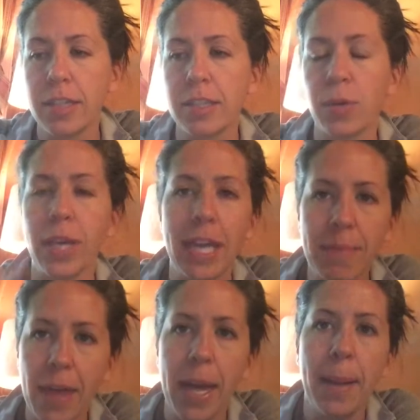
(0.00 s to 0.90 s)
So
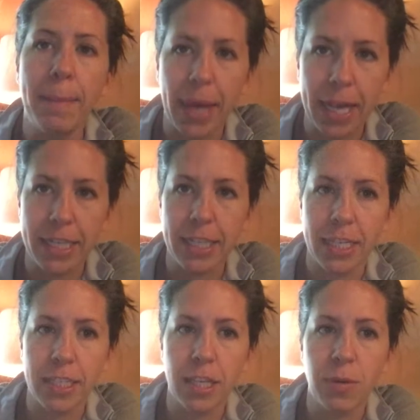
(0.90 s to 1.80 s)
keep that in mind
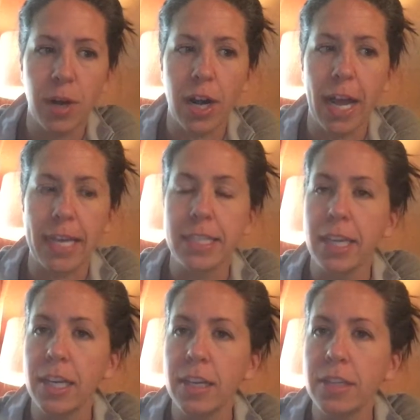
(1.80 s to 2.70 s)
as you are
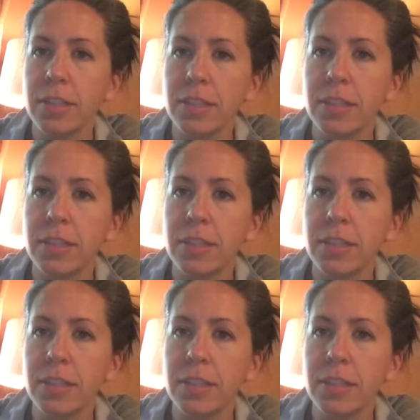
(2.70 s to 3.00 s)
asking